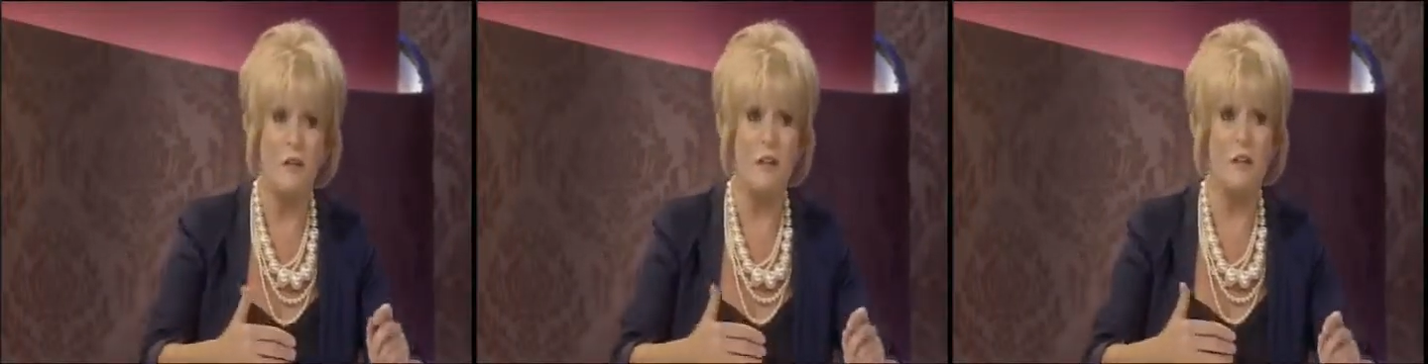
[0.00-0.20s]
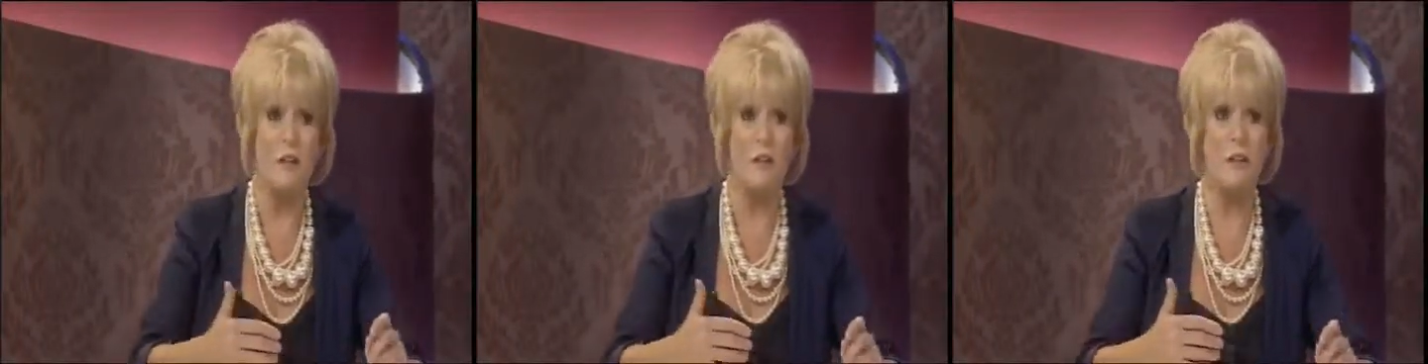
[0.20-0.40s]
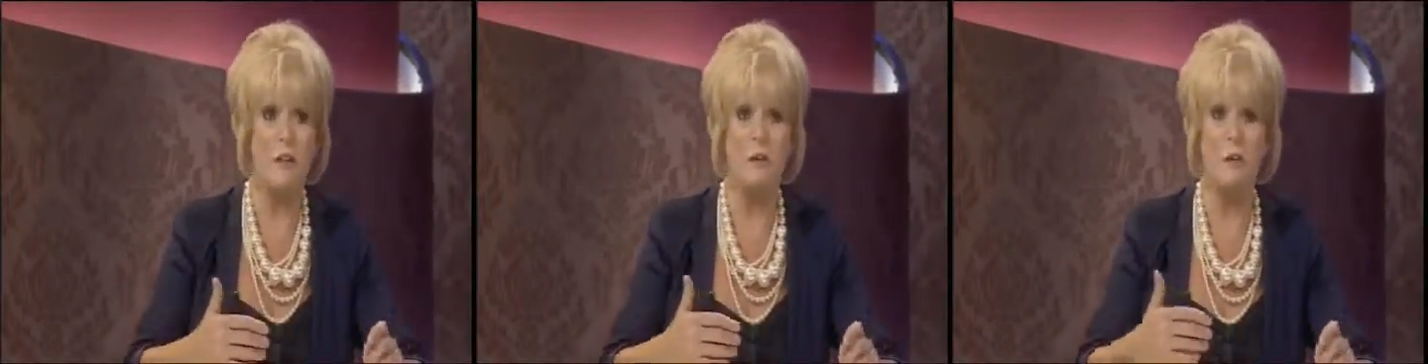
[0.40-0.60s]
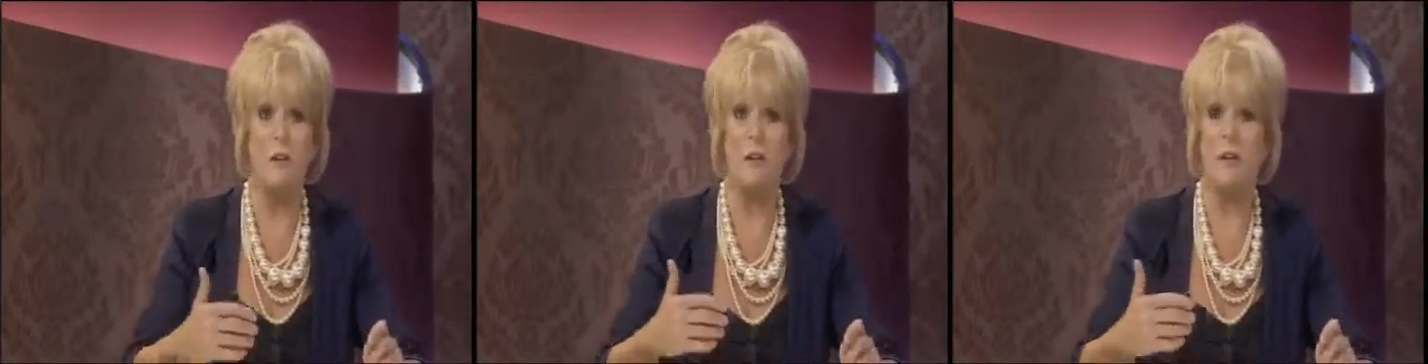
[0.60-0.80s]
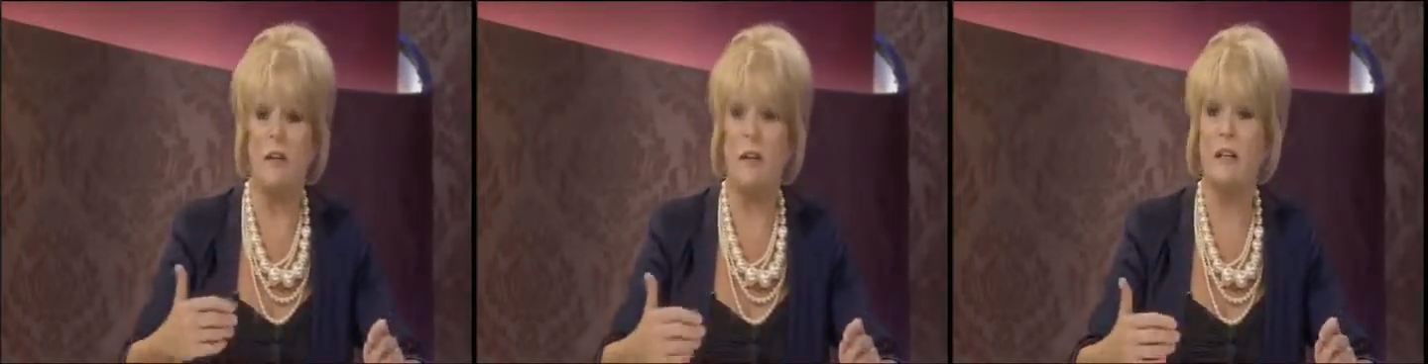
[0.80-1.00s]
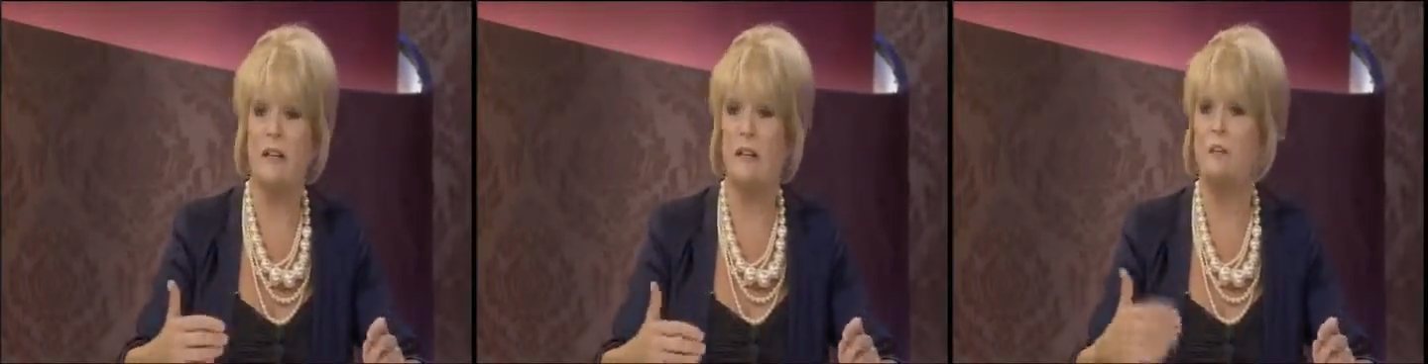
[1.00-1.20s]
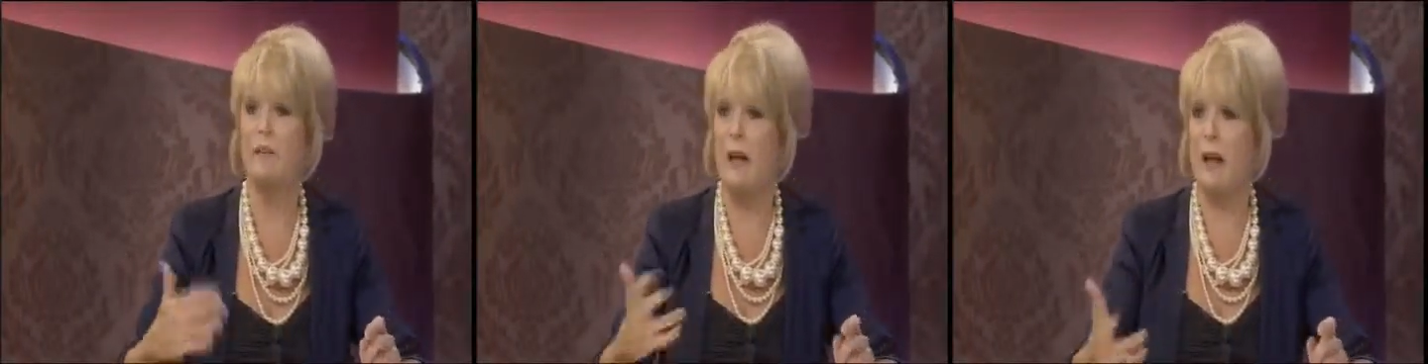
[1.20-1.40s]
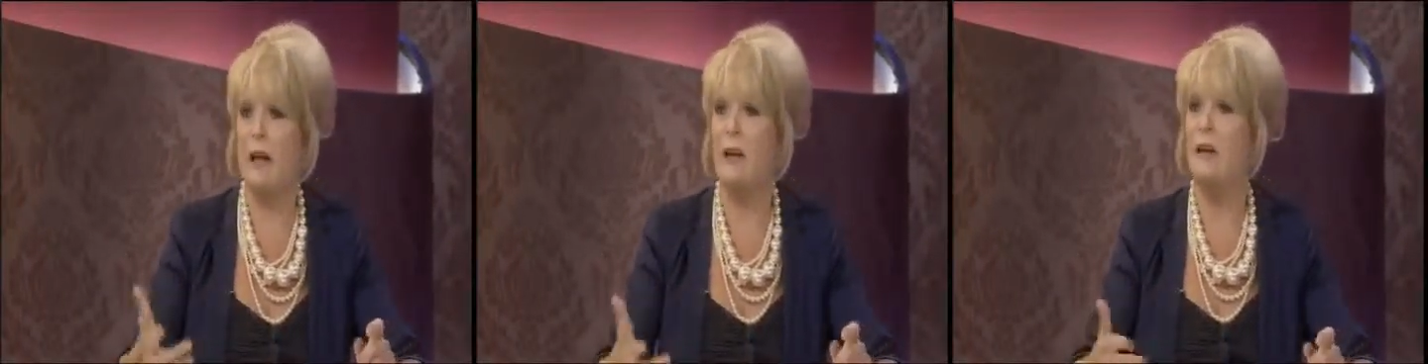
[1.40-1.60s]
and that you were looking at a
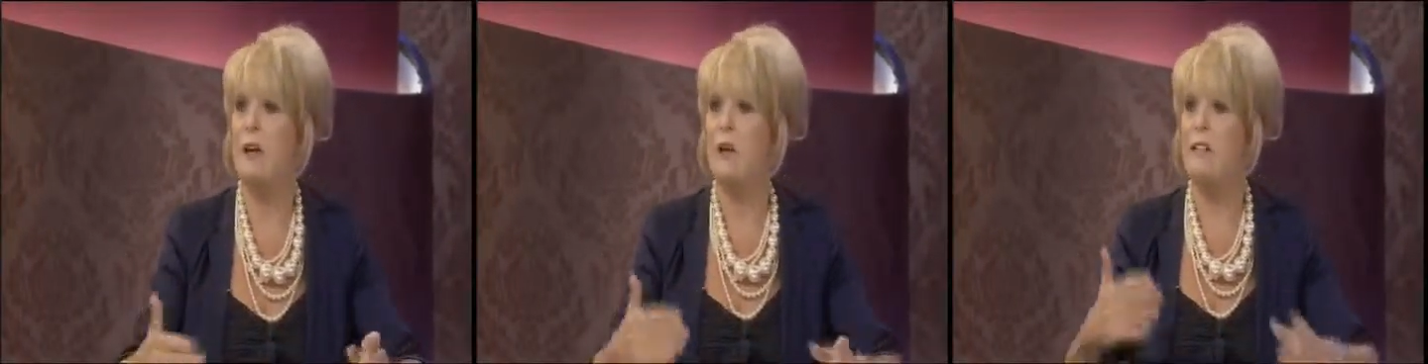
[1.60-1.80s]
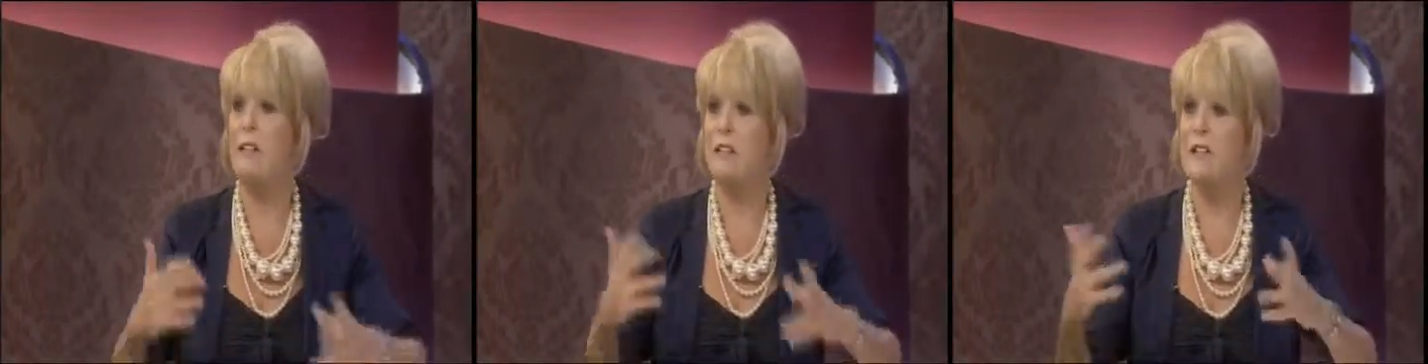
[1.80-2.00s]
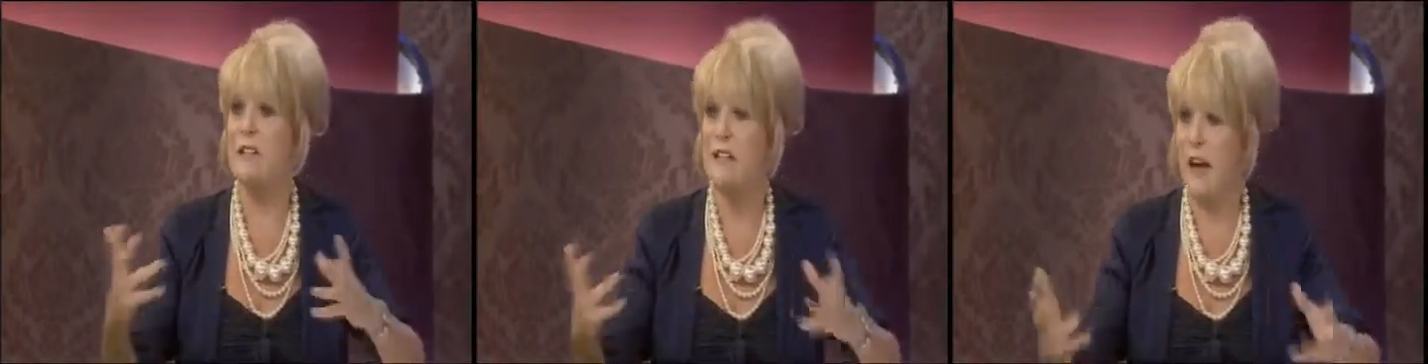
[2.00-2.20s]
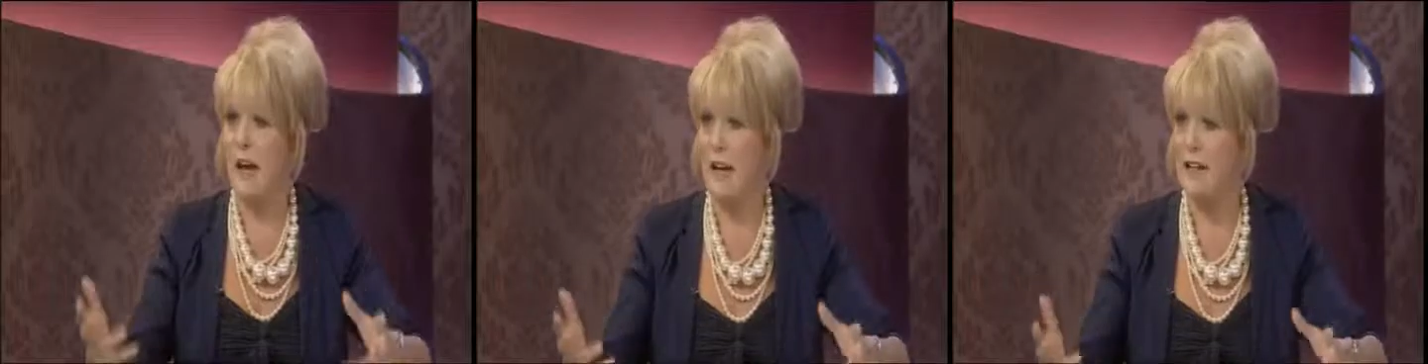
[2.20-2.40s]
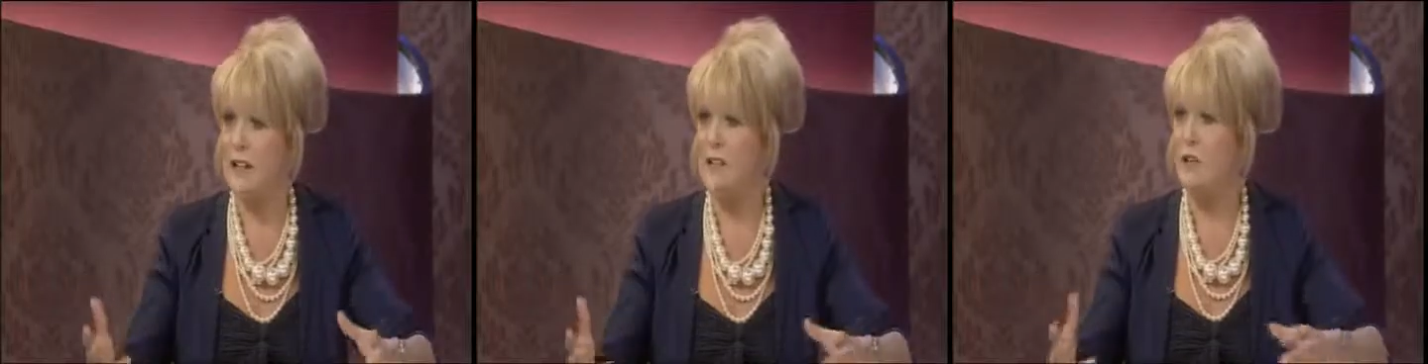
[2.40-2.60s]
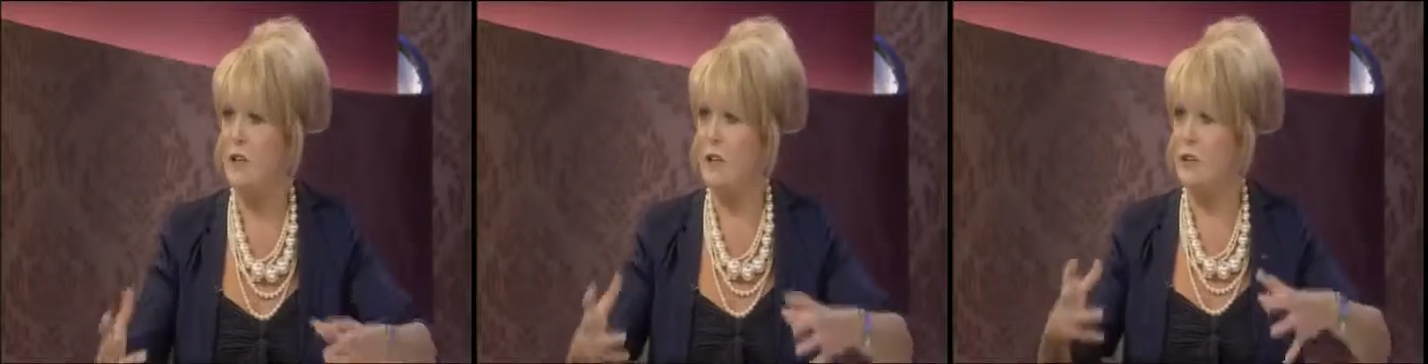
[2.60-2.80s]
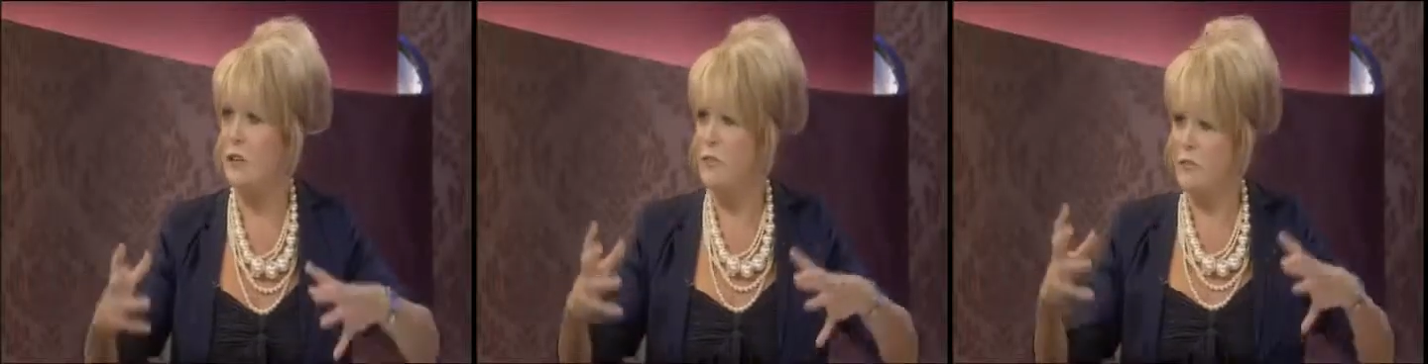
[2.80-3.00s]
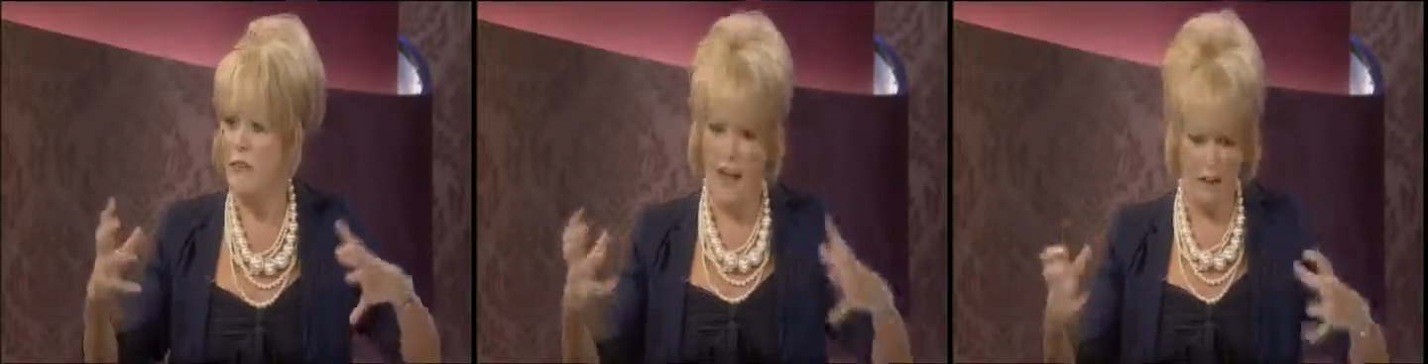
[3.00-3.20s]
man for sex or
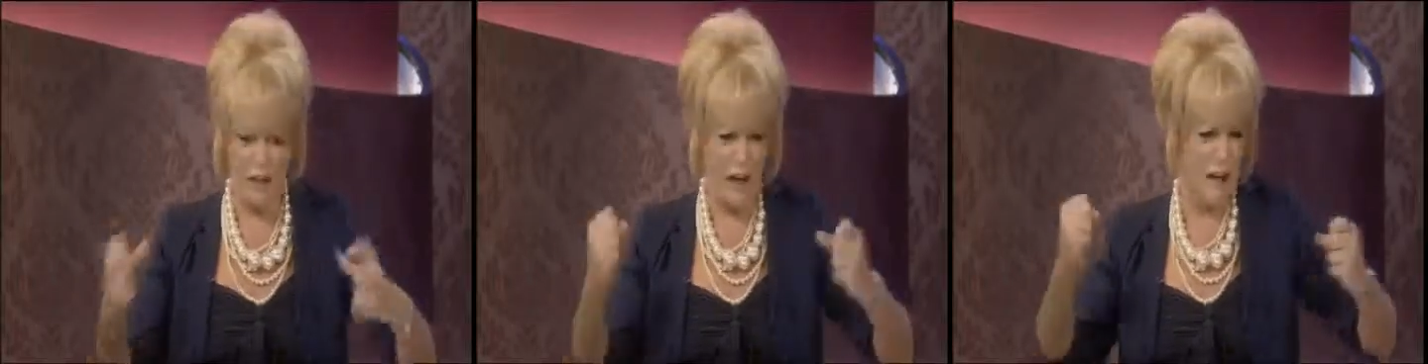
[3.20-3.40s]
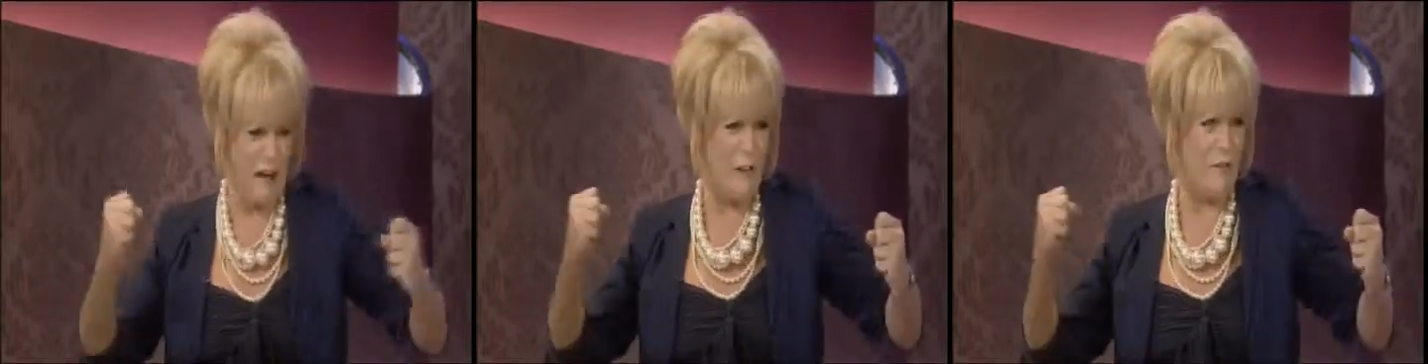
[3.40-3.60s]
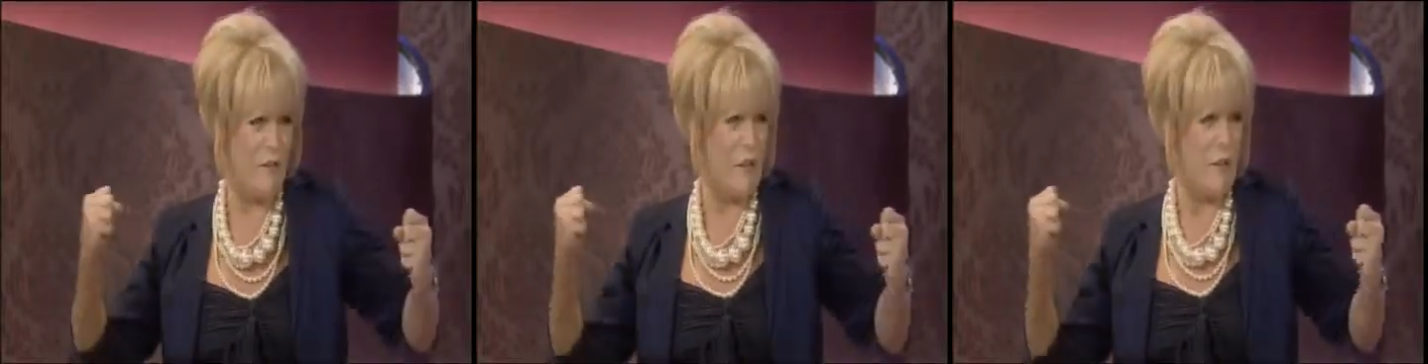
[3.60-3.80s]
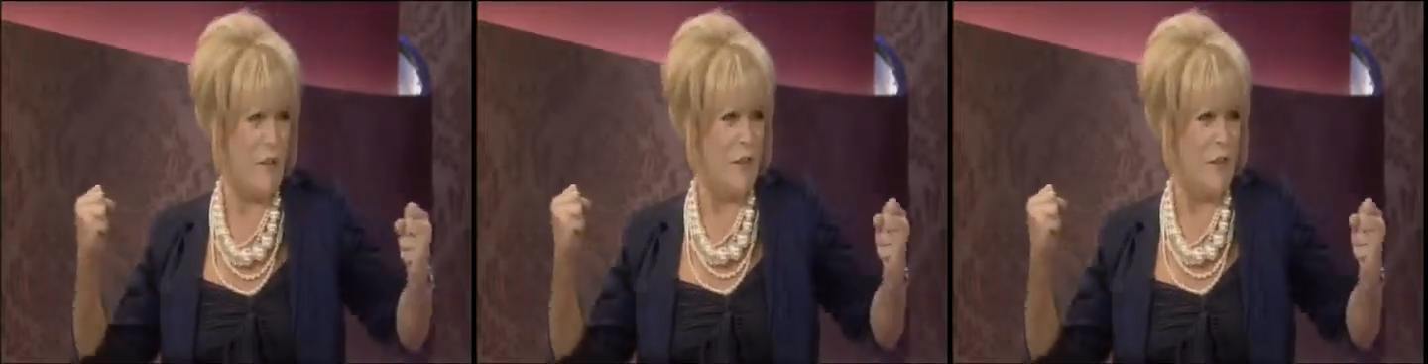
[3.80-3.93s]
that kind of